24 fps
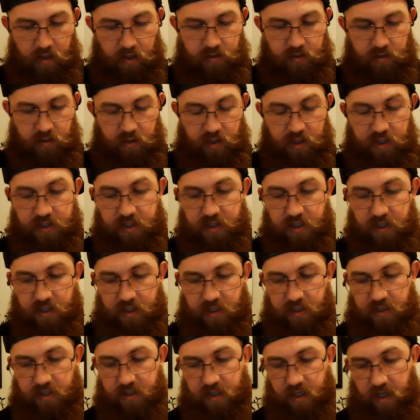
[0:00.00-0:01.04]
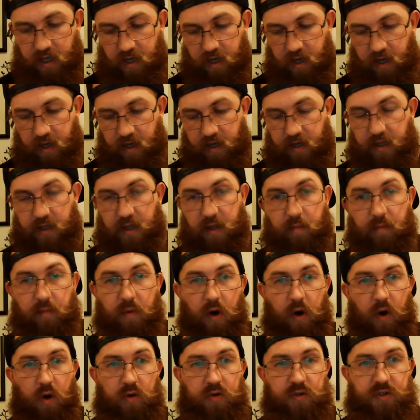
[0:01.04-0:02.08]
So this is a
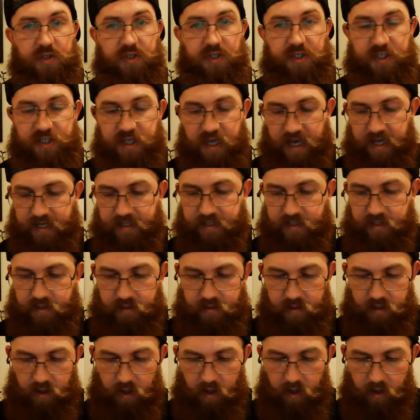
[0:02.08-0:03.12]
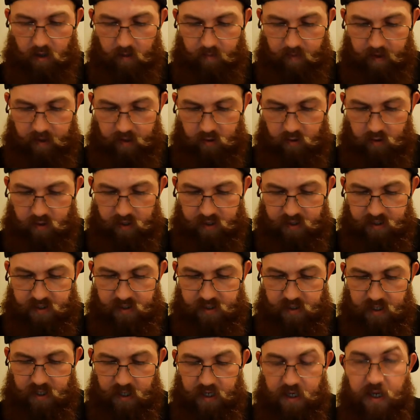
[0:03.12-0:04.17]
Limoges set, and you can
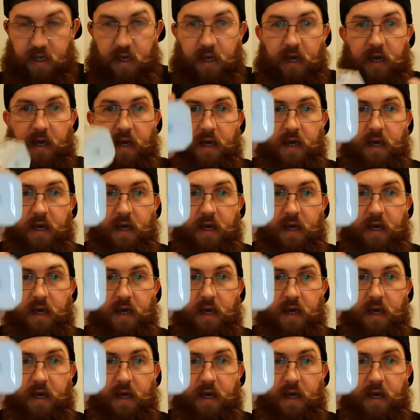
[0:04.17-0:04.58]
see